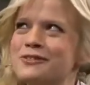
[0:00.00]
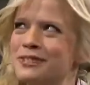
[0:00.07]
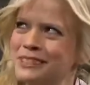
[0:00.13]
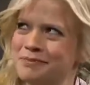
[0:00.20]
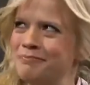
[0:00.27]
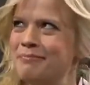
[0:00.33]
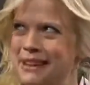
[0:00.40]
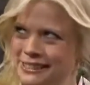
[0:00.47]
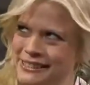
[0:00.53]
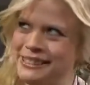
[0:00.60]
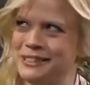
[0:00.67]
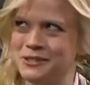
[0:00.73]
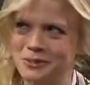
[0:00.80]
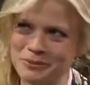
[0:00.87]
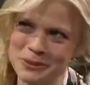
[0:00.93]
just to
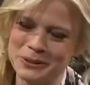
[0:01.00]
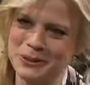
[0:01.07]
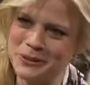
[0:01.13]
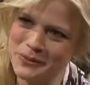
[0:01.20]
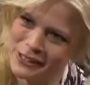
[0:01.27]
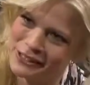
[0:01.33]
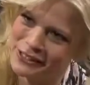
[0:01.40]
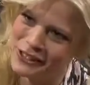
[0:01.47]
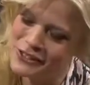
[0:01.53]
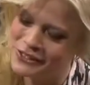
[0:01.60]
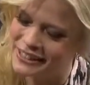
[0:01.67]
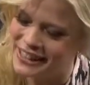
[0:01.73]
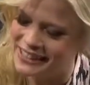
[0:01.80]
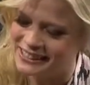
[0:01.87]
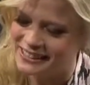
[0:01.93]
have there, in
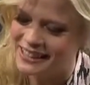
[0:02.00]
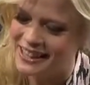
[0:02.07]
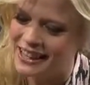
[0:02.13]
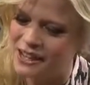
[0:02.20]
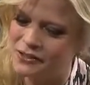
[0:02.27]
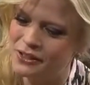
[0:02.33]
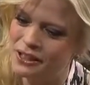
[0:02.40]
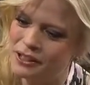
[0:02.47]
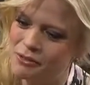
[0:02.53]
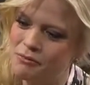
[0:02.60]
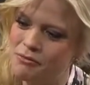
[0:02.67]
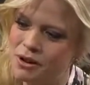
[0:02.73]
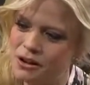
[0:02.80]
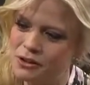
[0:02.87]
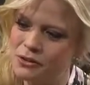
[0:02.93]
addition to the fact that we
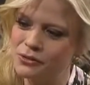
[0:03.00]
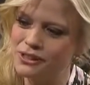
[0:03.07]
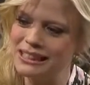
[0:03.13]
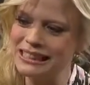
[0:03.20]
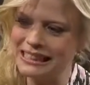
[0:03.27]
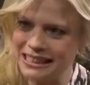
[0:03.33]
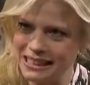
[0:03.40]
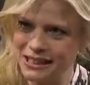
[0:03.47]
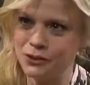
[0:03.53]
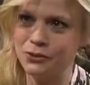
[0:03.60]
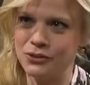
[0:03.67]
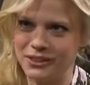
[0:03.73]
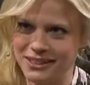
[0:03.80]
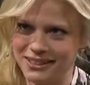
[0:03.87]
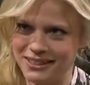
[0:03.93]
maybe could see an
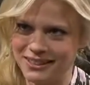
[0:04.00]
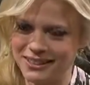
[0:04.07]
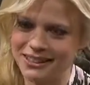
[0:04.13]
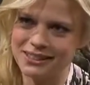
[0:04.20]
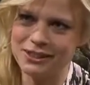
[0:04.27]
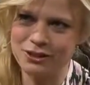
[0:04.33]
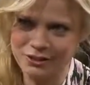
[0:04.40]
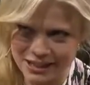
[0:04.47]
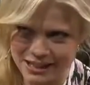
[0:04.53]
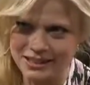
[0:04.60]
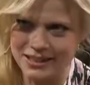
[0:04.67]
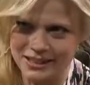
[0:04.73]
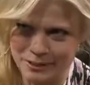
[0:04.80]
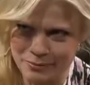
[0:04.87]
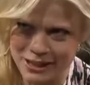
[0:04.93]
extra row,
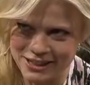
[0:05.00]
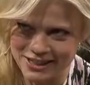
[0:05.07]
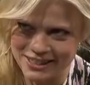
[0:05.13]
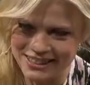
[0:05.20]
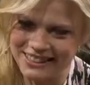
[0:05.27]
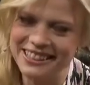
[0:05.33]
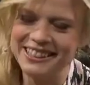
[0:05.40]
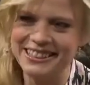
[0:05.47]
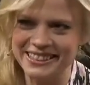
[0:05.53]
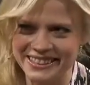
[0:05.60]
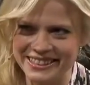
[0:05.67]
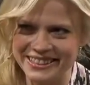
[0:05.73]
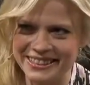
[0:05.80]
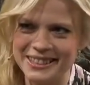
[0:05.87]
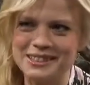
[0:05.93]
but I don't know. I
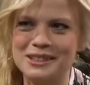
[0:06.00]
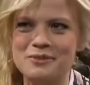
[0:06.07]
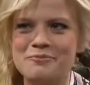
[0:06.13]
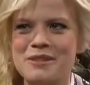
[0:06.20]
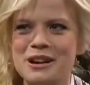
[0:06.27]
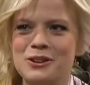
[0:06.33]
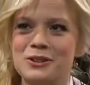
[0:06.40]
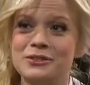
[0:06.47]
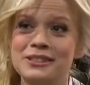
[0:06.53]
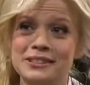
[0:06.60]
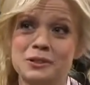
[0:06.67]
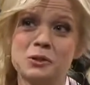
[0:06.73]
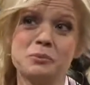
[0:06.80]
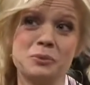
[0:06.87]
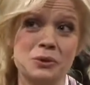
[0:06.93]
think this is definitely
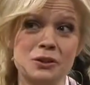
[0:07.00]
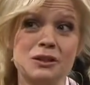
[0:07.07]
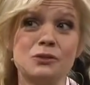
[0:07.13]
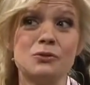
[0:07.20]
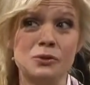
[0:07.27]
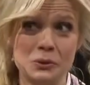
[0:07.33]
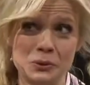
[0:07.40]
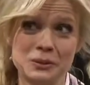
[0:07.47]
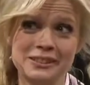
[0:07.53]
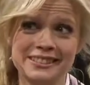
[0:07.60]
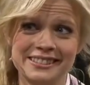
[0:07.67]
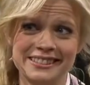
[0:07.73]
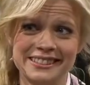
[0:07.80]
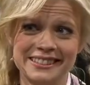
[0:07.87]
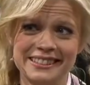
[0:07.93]
something that
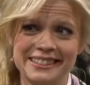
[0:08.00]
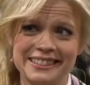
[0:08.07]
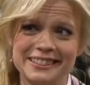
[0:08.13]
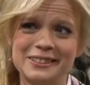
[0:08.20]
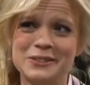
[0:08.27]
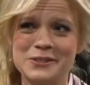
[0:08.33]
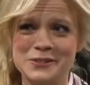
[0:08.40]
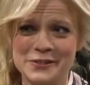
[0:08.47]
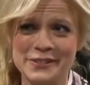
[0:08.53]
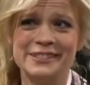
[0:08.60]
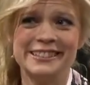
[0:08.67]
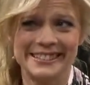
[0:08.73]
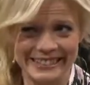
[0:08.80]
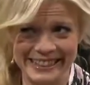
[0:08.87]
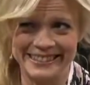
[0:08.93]
may be beyond
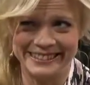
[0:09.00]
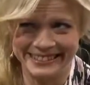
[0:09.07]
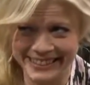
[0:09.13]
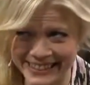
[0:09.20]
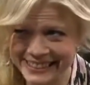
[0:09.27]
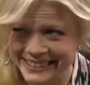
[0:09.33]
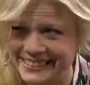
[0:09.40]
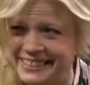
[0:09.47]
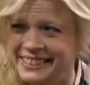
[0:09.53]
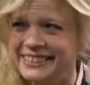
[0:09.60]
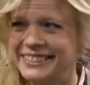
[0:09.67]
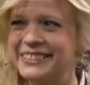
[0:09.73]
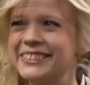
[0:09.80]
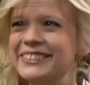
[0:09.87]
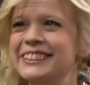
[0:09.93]
us in terms of what we
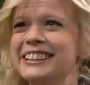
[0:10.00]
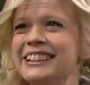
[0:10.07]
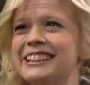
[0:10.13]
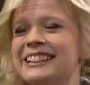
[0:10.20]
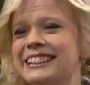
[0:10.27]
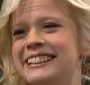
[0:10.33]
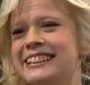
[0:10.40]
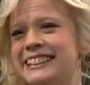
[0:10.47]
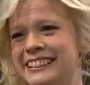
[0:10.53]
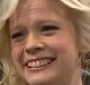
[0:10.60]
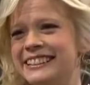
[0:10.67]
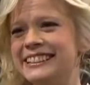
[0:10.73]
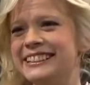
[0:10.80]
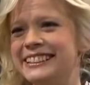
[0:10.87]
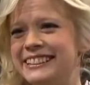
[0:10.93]
could see in 1.20.
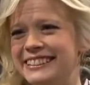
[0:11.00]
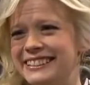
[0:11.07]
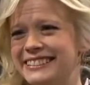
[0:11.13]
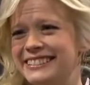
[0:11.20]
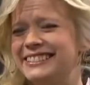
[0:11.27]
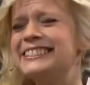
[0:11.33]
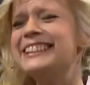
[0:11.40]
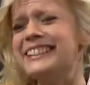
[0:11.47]
But